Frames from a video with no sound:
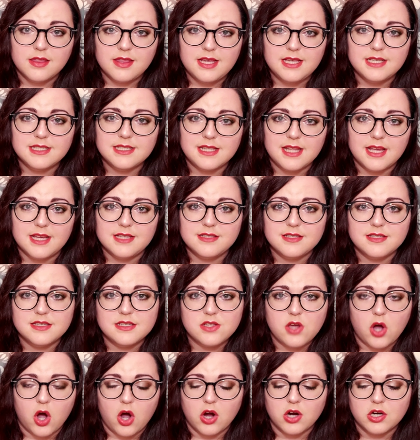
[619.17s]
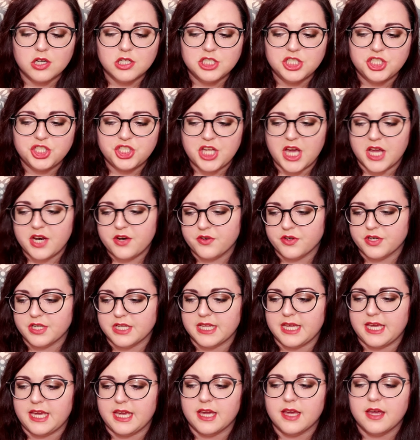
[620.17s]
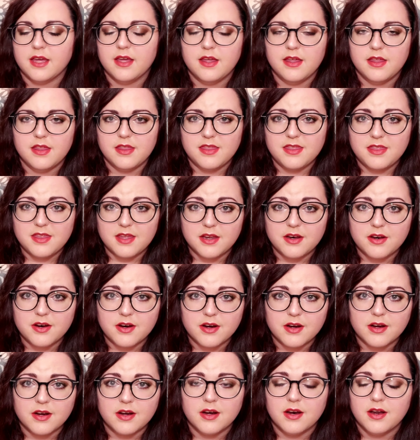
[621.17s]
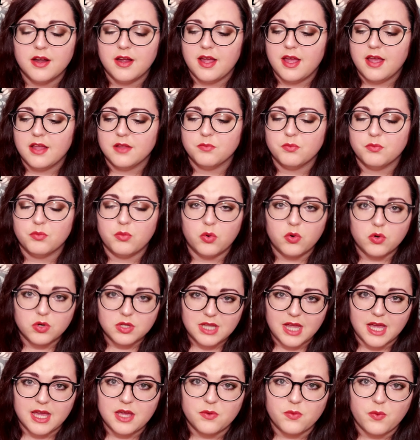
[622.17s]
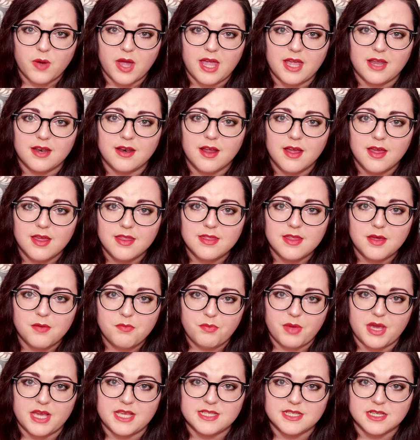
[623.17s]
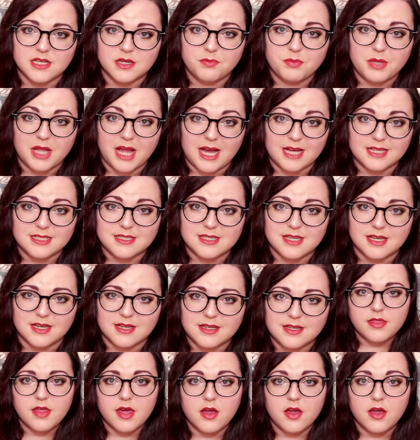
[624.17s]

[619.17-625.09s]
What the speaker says: These lenses are generally thinner, more lightweight than basic plastic.